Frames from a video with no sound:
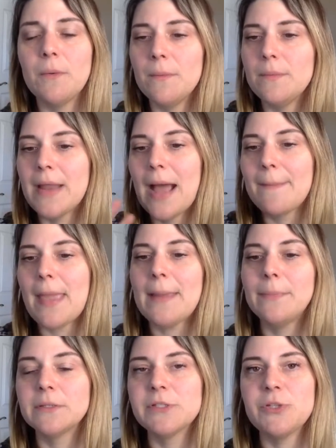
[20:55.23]
not
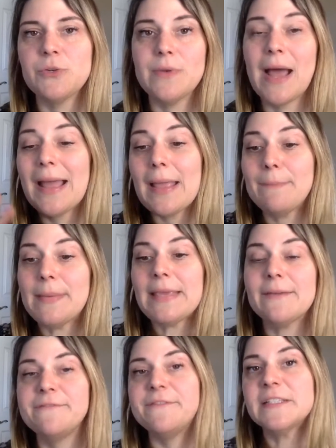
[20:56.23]

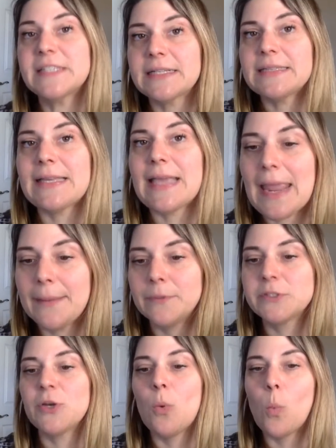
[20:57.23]
being physically able
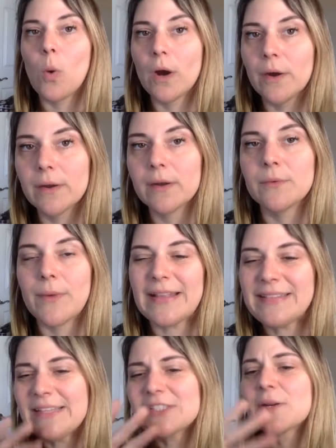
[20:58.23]
to work, right?
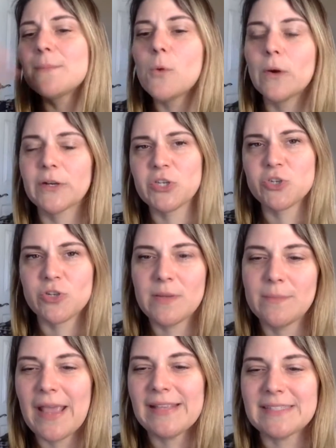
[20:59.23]
These are more
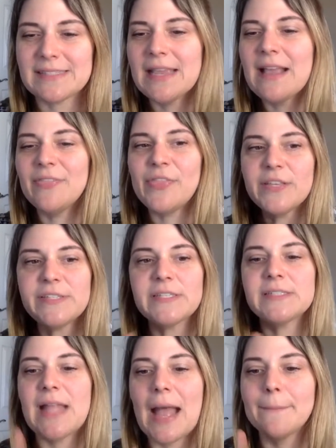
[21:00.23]
extreme cases. This
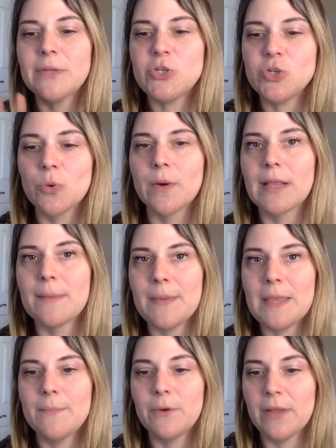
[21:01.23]
is not majority of
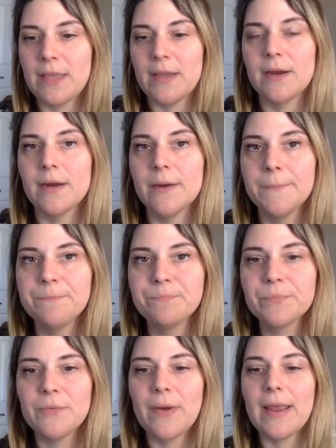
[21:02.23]
people here,
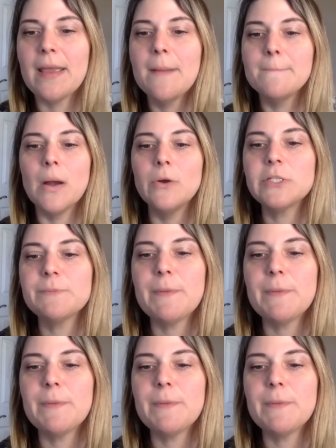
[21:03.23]
right? Most